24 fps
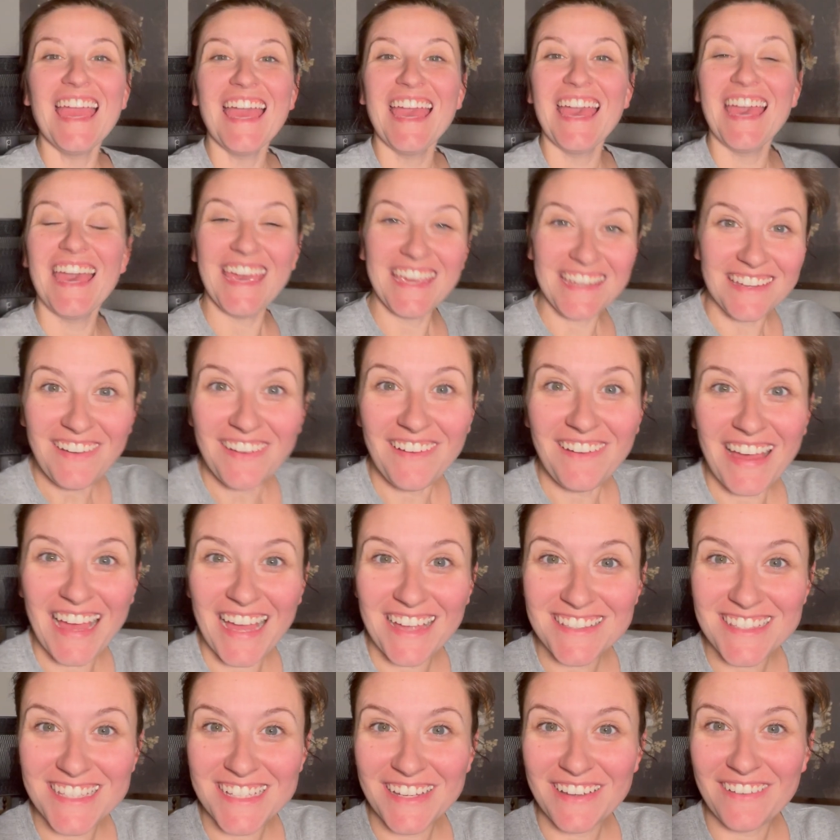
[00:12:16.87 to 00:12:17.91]
Hey y'all,
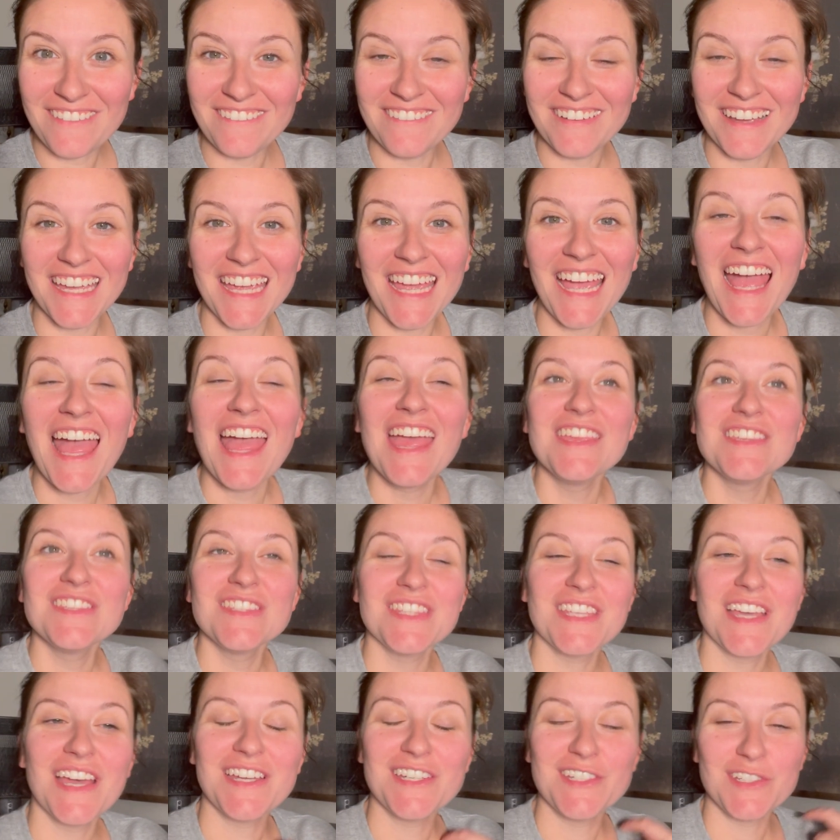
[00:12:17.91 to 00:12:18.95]
how's it going?
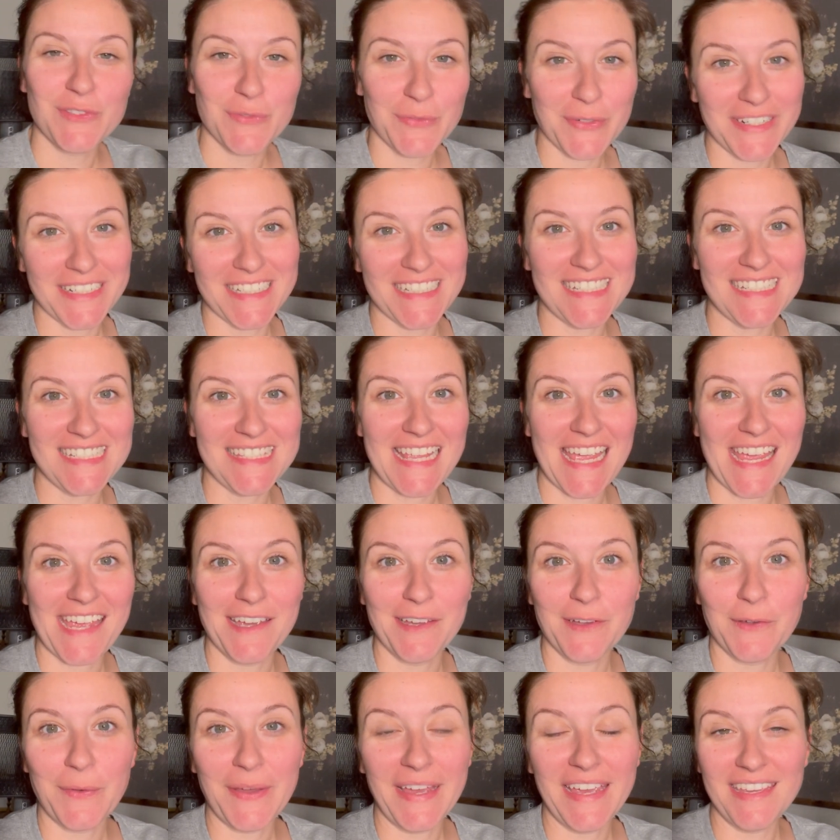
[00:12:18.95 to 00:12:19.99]
So I just wanted to say
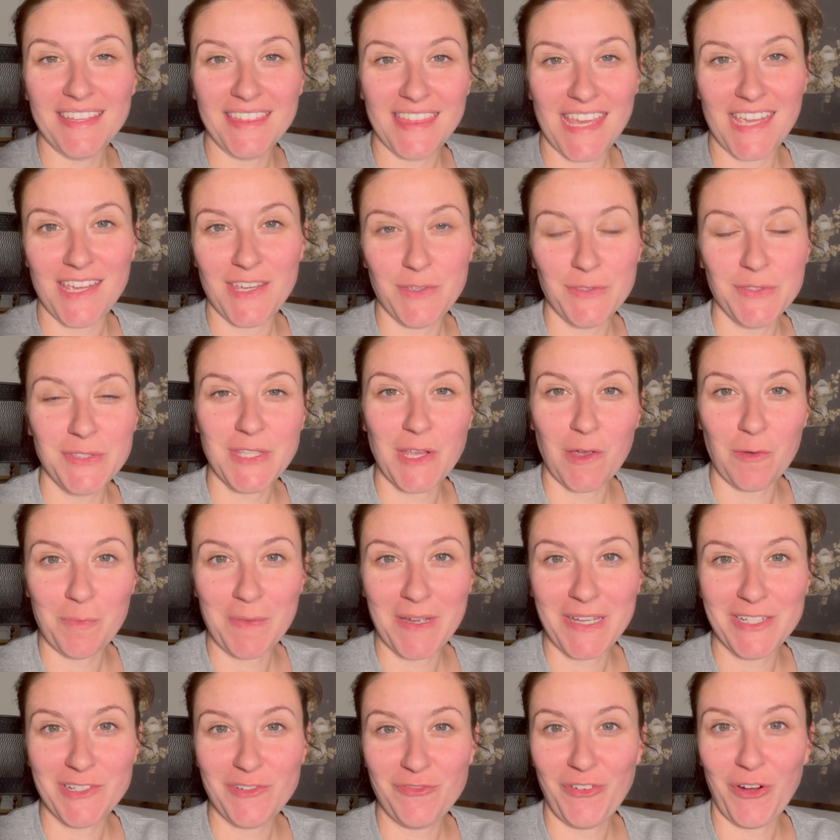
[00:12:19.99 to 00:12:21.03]
a quick thank you so
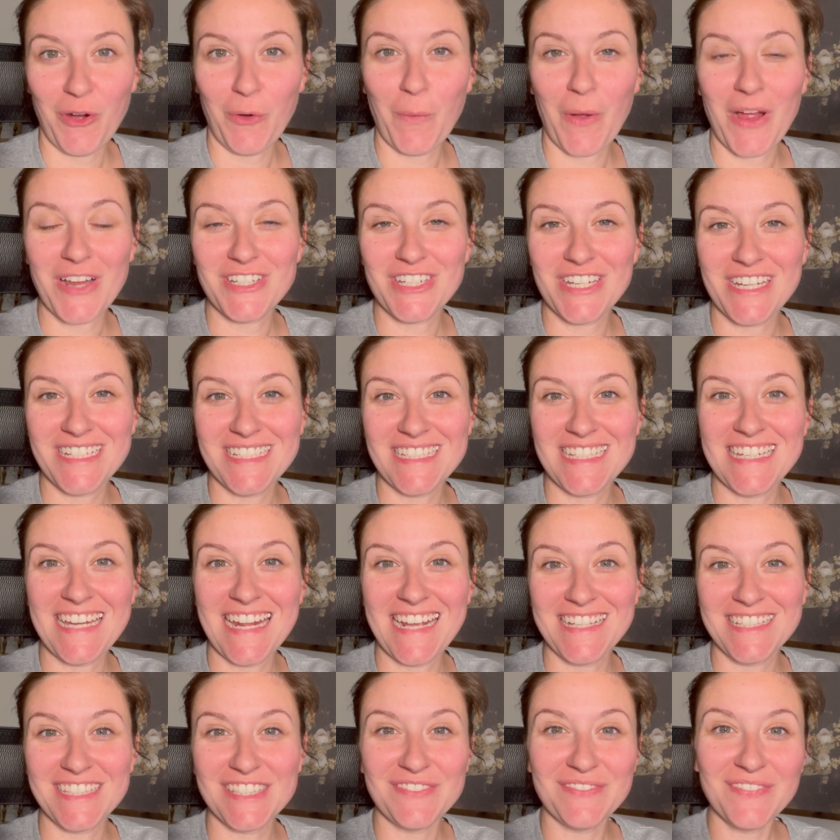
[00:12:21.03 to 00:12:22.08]
much for watching
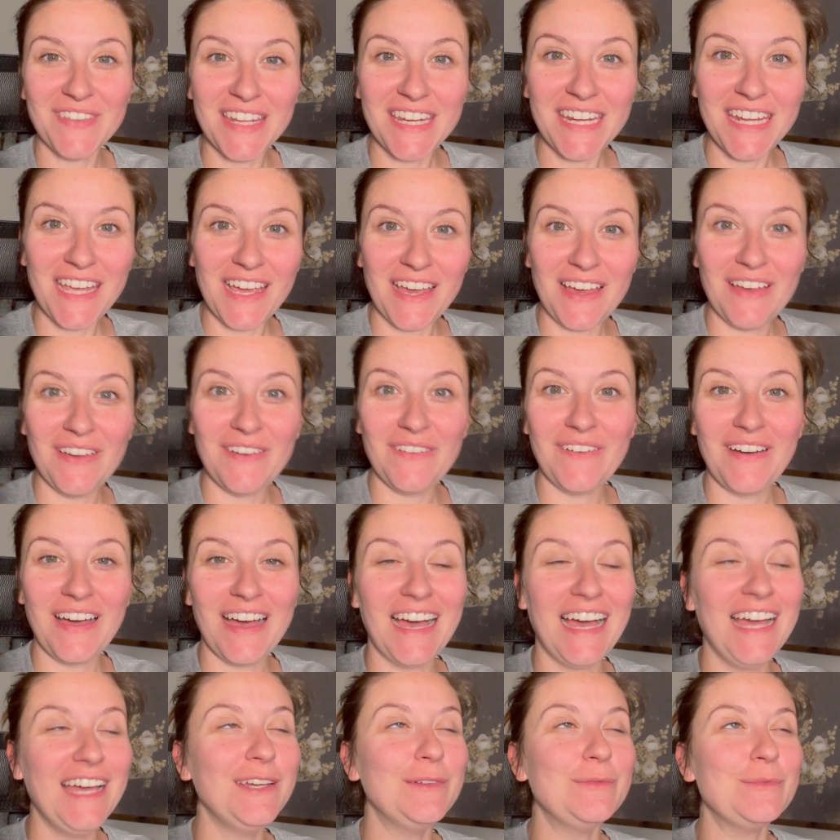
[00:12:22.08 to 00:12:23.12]
today's video.
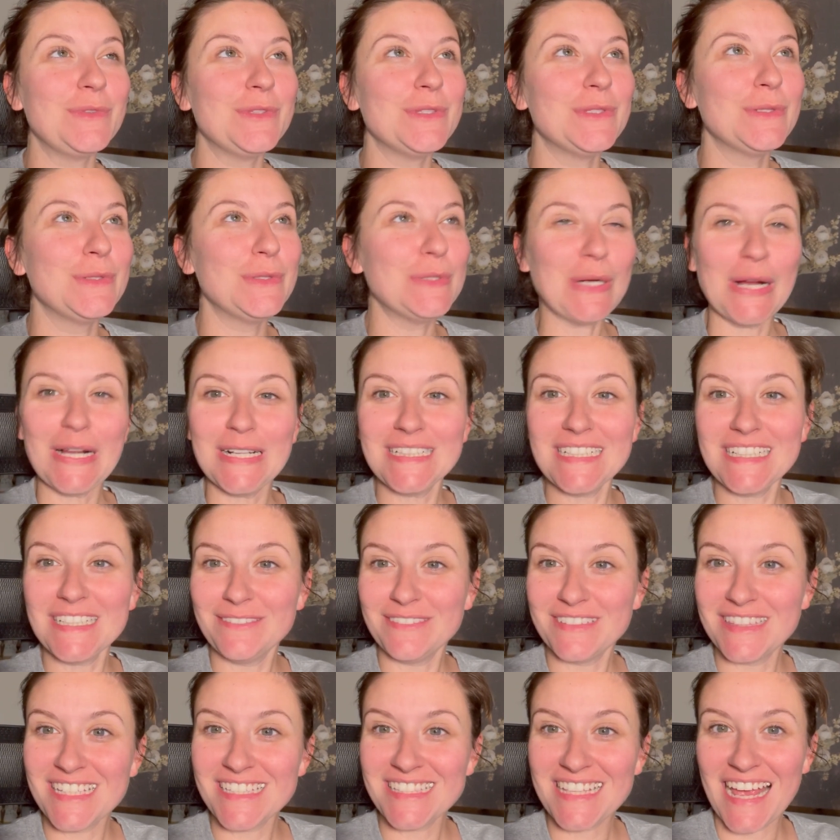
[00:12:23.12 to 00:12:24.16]
I am struggling
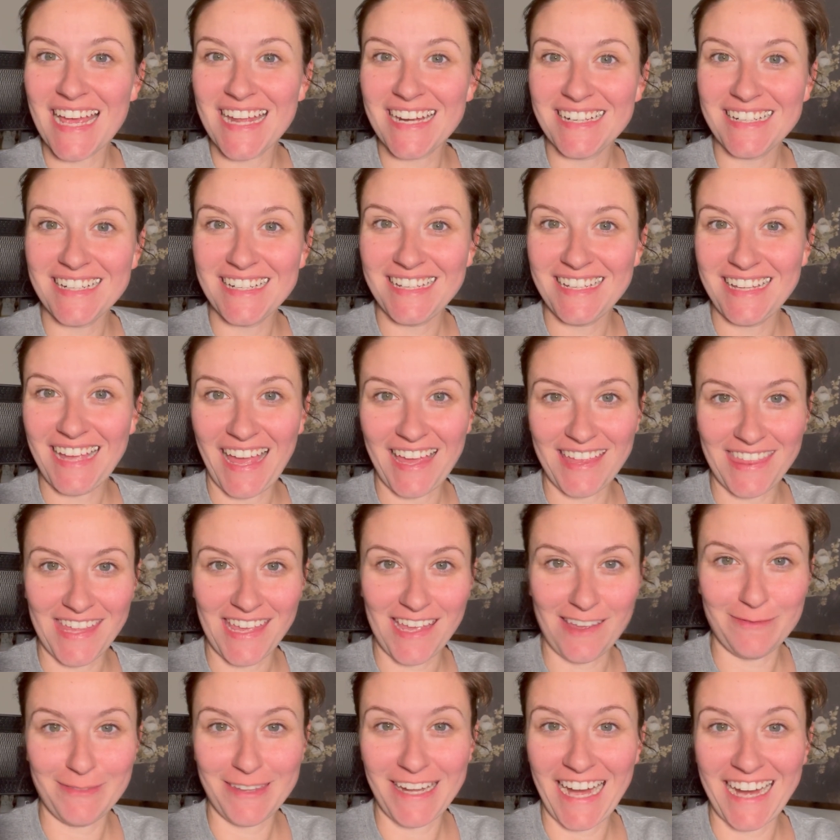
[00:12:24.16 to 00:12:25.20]
with this editing. I
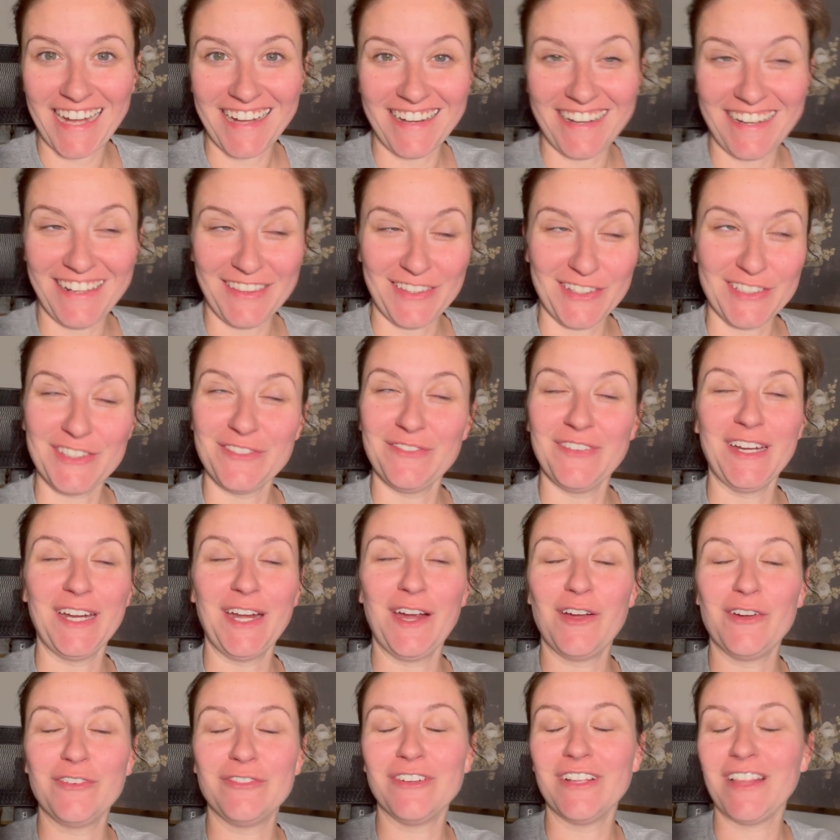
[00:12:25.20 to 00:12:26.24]
think I've been editing this
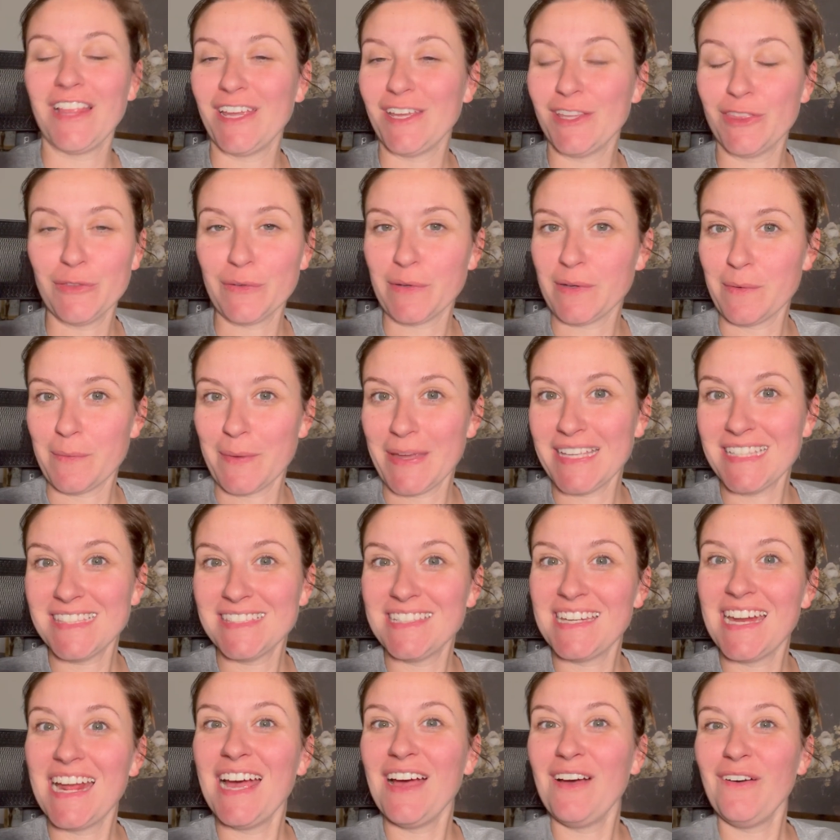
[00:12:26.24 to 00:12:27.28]
video for like 3 weeks
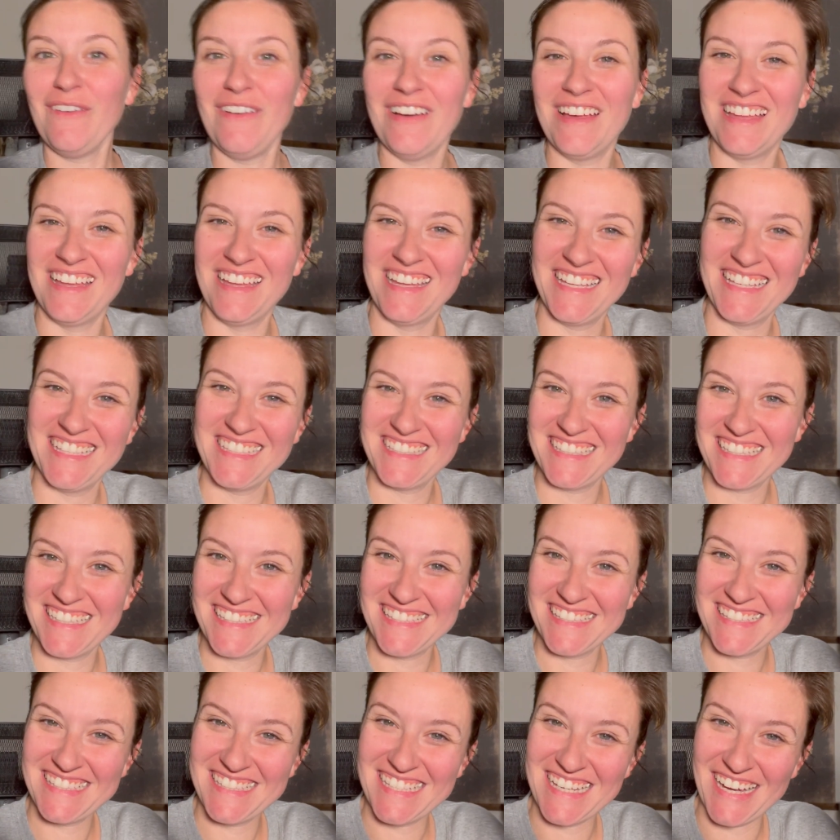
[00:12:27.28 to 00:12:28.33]
now.
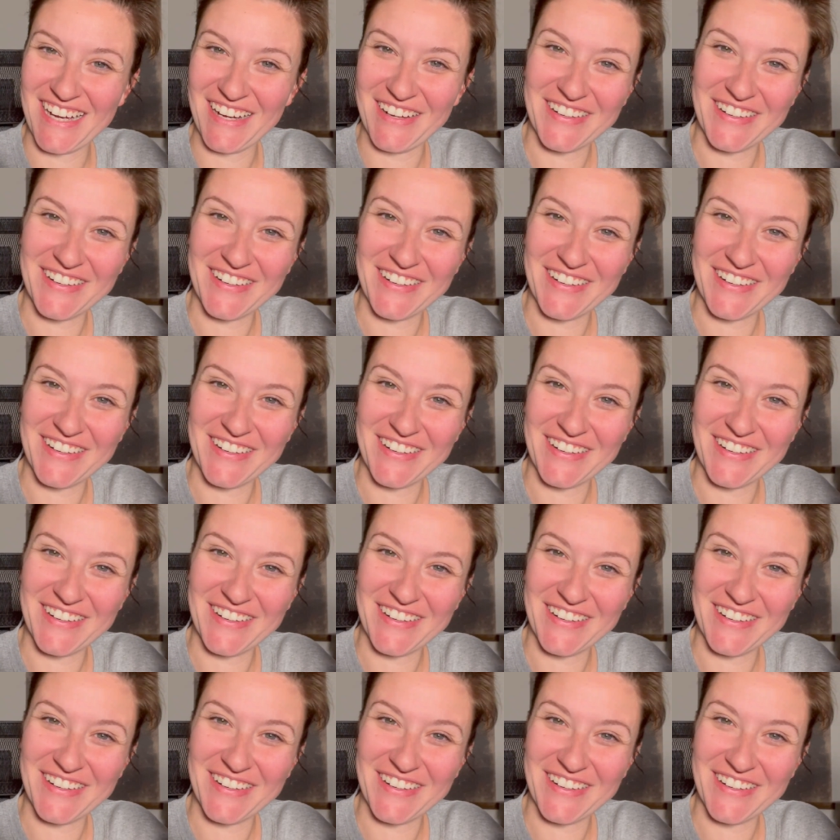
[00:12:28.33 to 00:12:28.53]
So